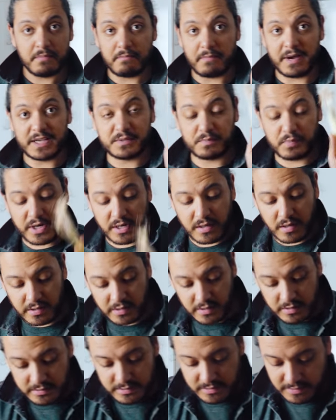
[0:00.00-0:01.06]
my spring
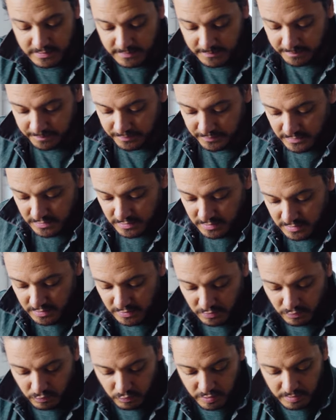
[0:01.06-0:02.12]
onions,
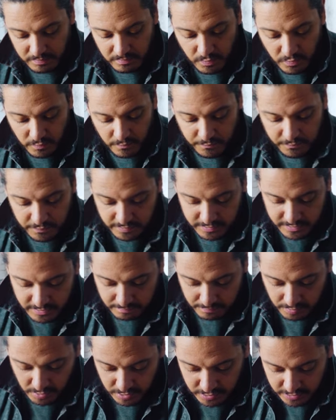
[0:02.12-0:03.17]
remove the
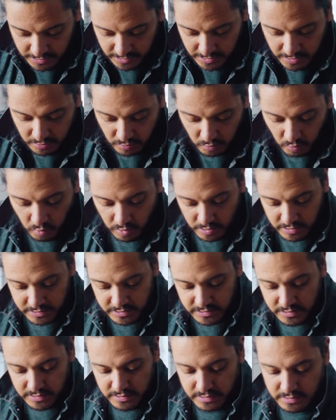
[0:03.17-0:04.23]
part that I want.
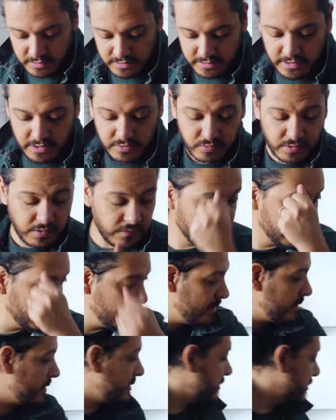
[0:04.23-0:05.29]
Let's get rid of this.